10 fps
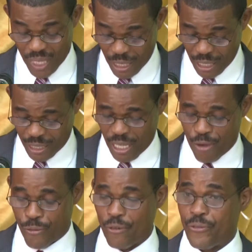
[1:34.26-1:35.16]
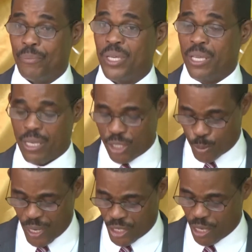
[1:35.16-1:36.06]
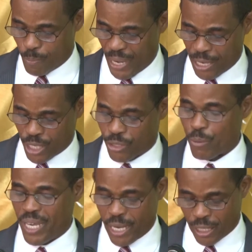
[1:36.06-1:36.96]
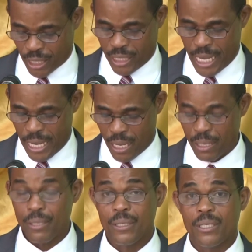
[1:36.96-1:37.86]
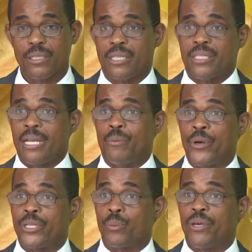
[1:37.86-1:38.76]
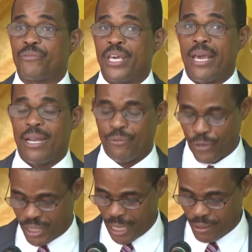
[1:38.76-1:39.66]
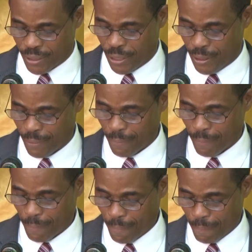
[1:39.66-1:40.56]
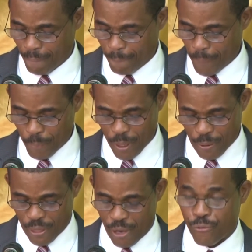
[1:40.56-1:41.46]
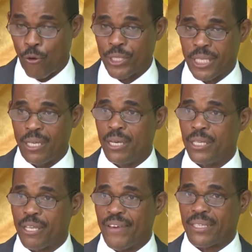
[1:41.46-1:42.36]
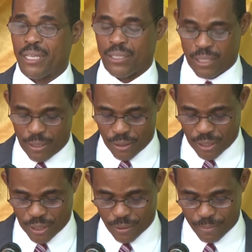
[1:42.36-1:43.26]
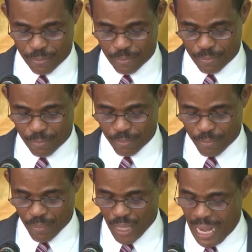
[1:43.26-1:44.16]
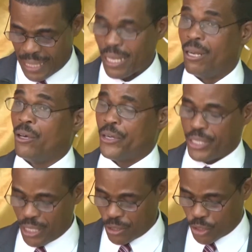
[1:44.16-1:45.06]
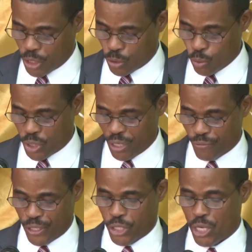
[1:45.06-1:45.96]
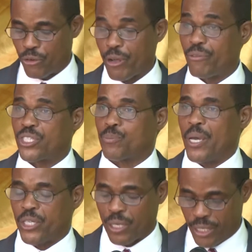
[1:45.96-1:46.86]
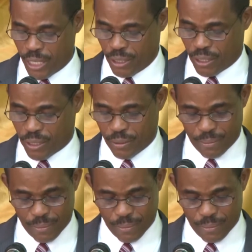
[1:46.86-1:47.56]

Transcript: It is therefore for me a special pleasure to be here today to celebrate with the Alpha Center their 40 years of existence as a learning institution for children with special needs.